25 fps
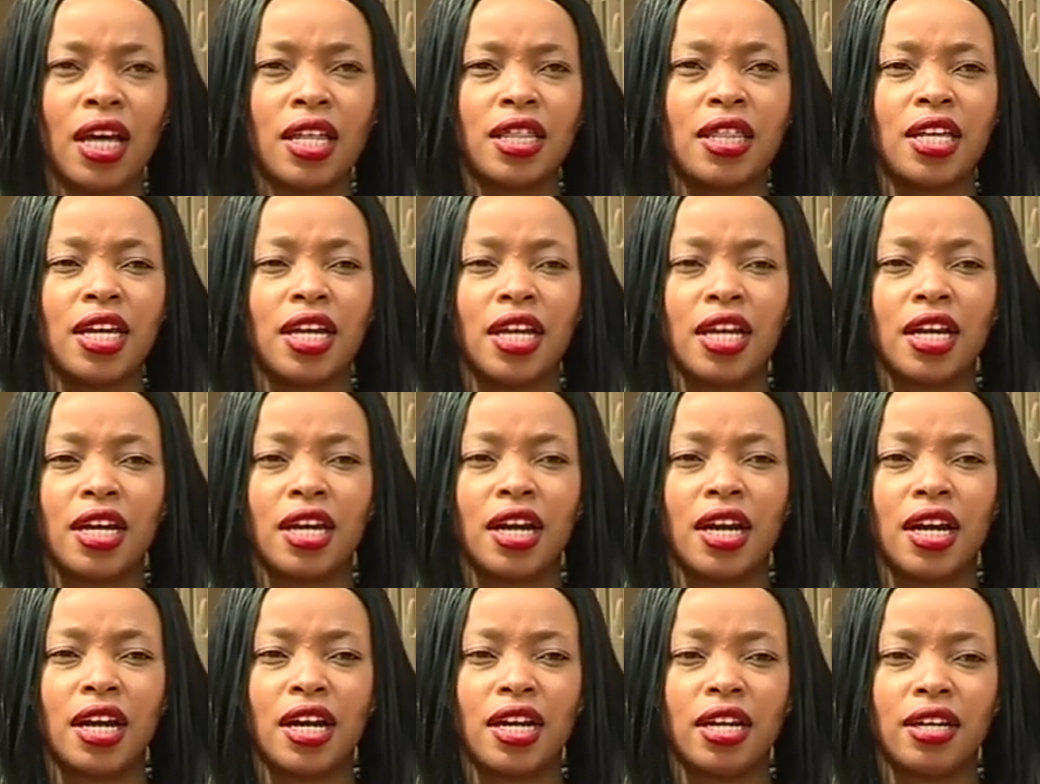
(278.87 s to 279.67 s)
They
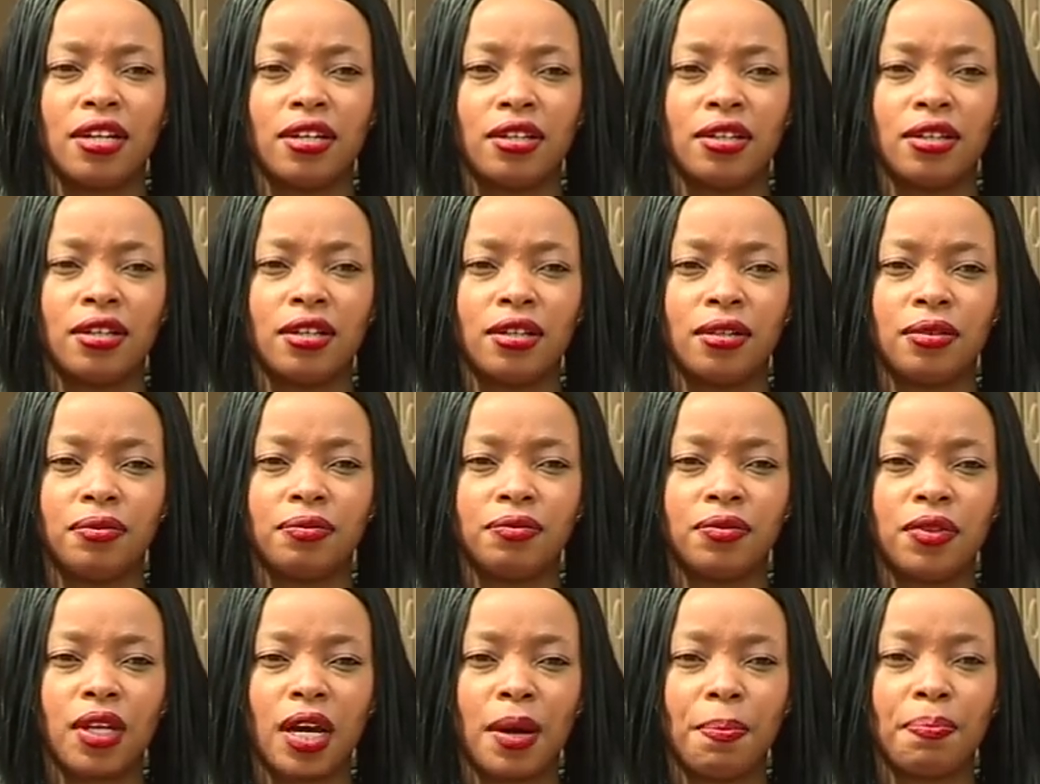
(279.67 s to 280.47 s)
are
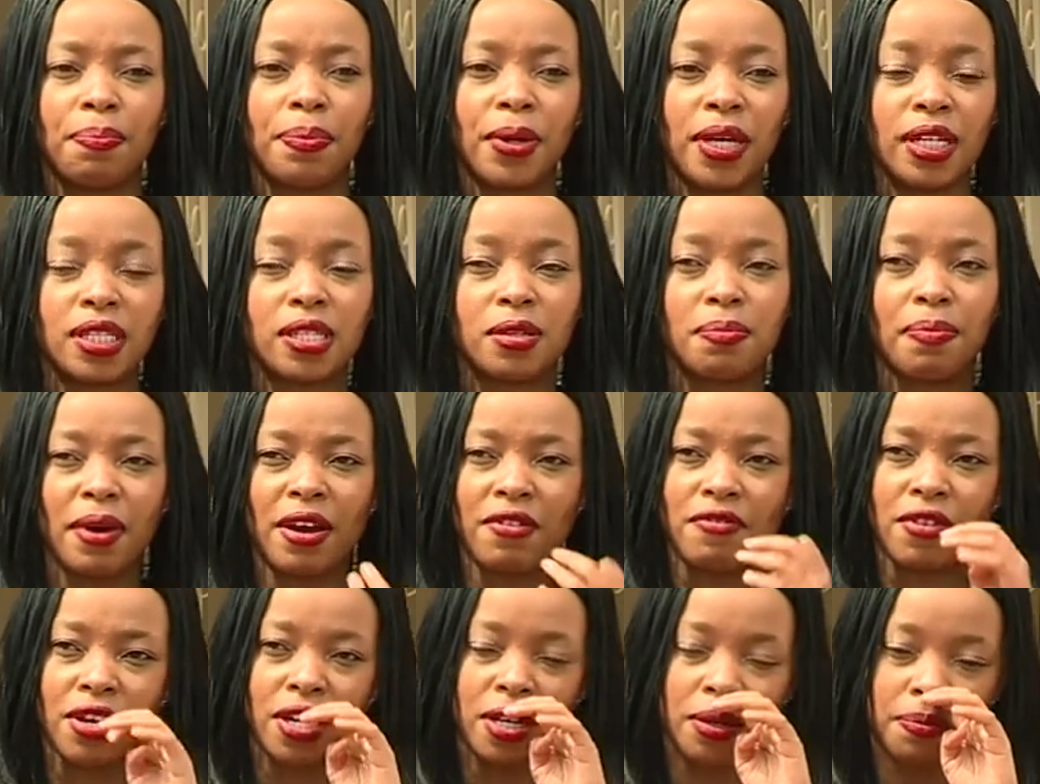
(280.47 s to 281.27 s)
they are picked
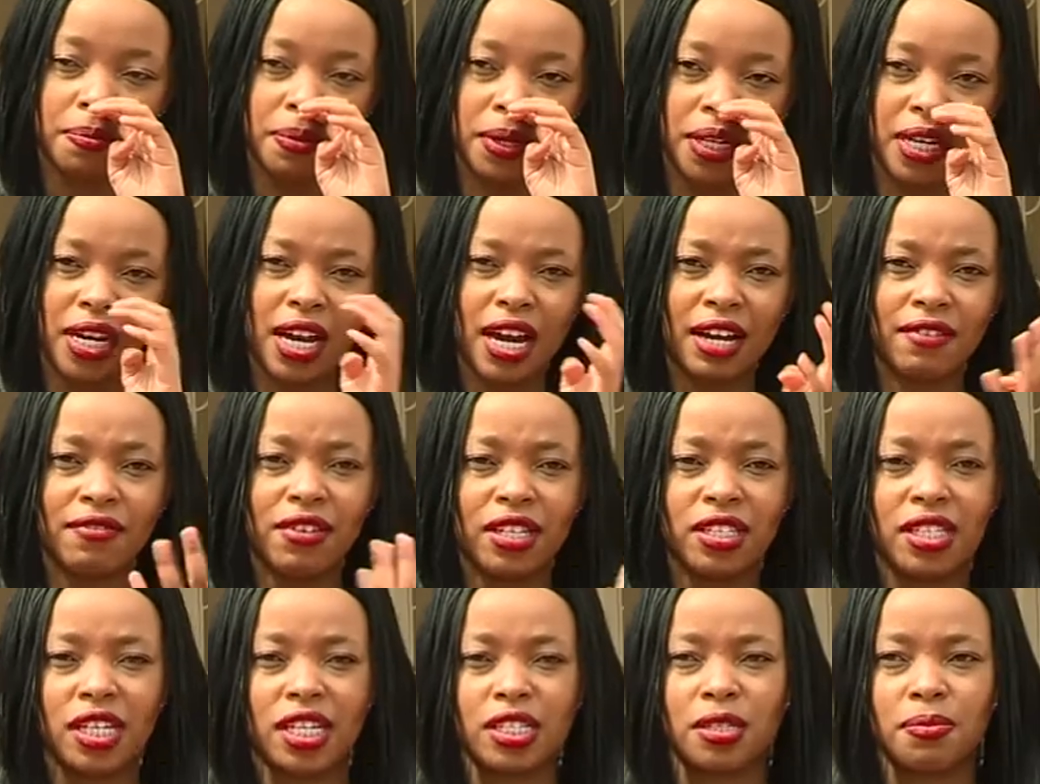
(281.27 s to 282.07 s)
by very big
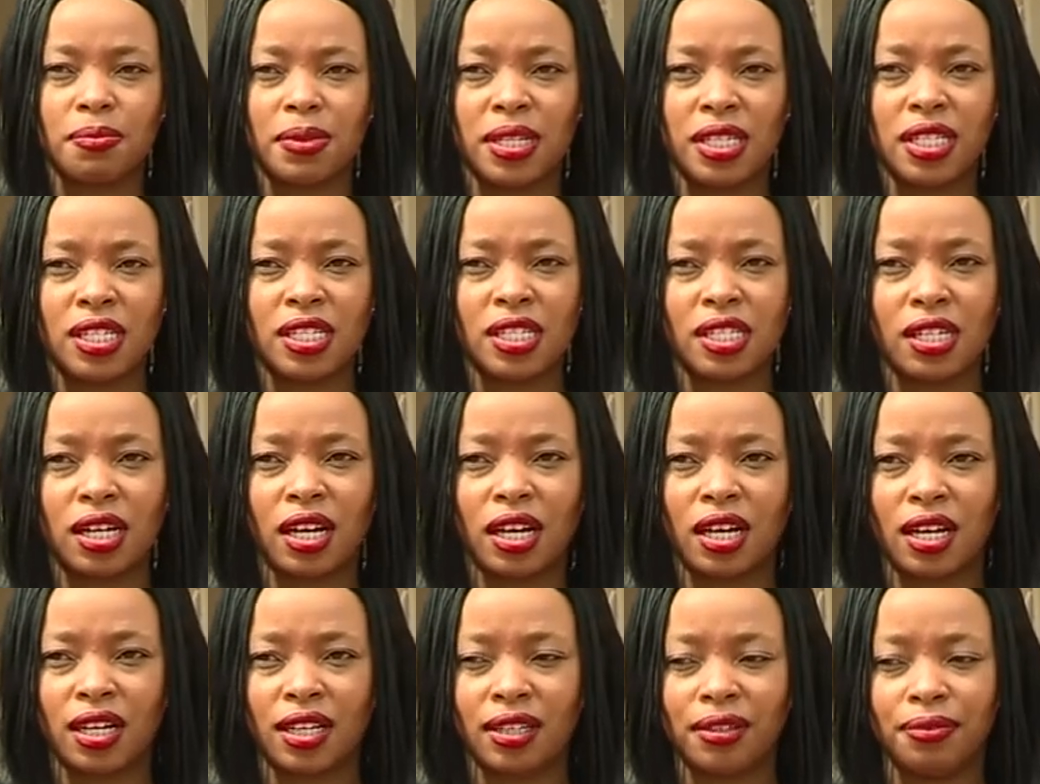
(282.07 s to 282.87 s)
advertisement
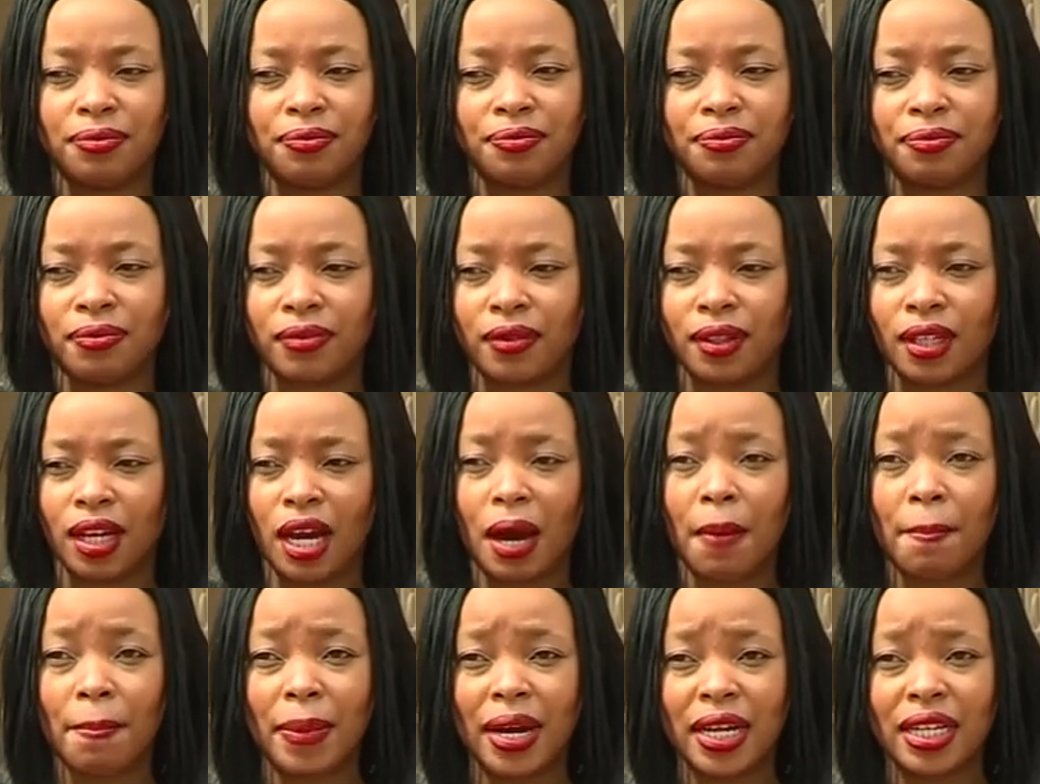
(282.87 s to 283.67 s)
um,
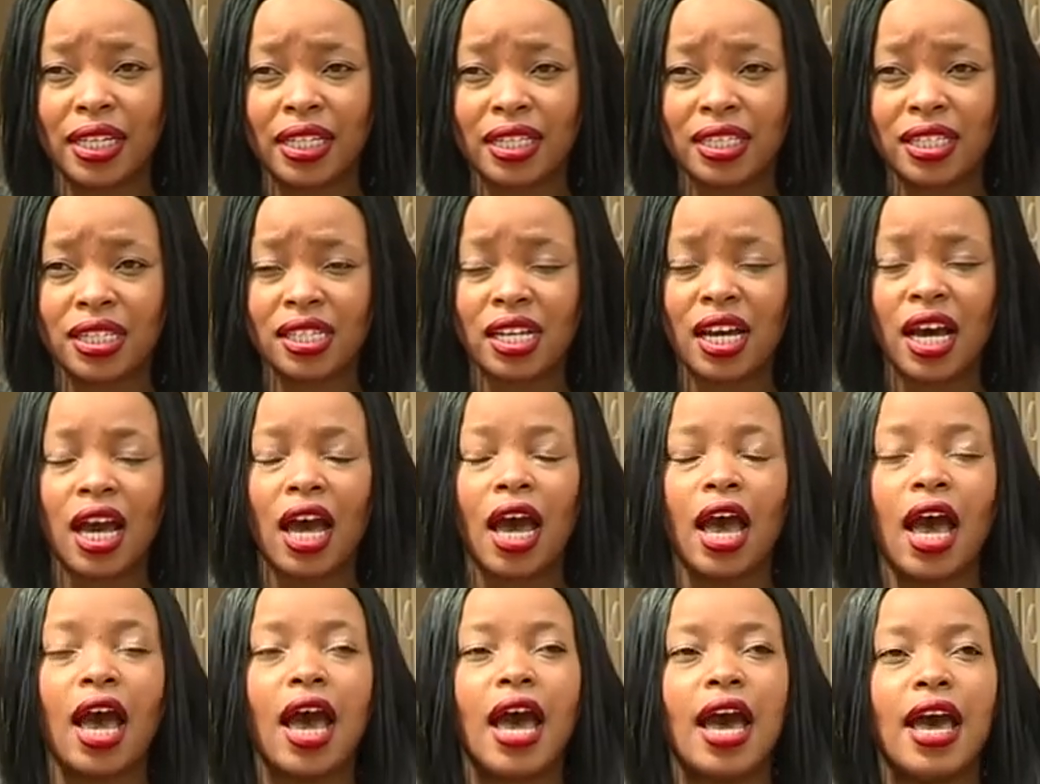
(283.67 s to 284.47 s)
companies,
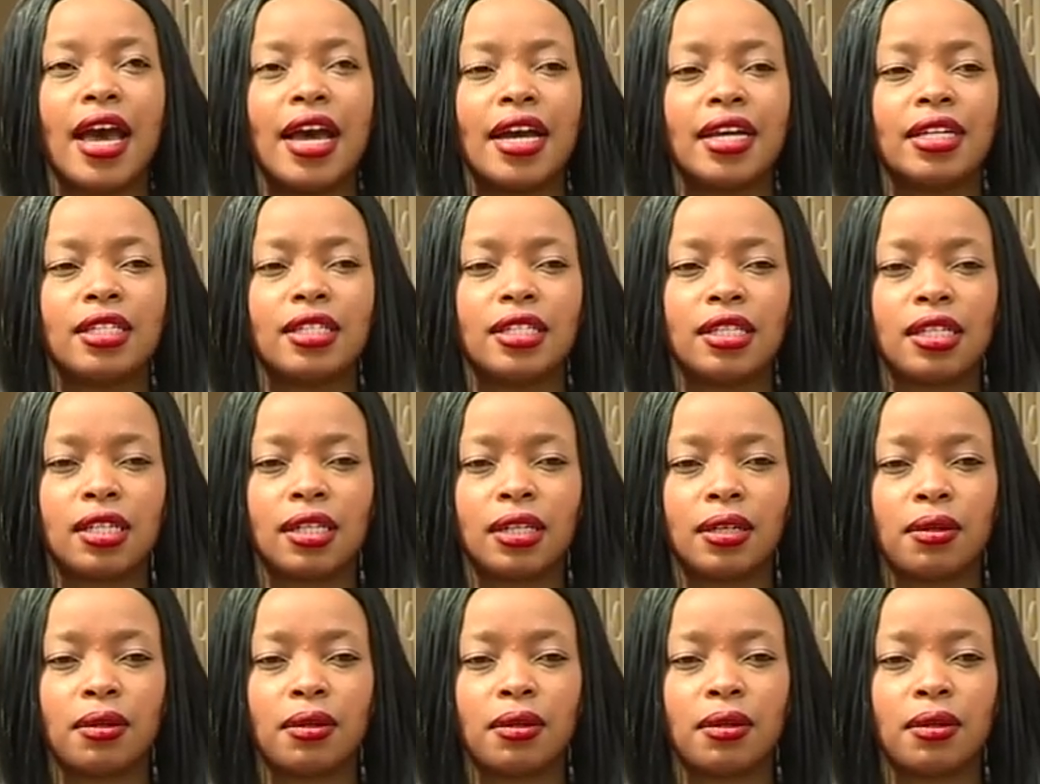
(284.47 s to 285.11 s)
and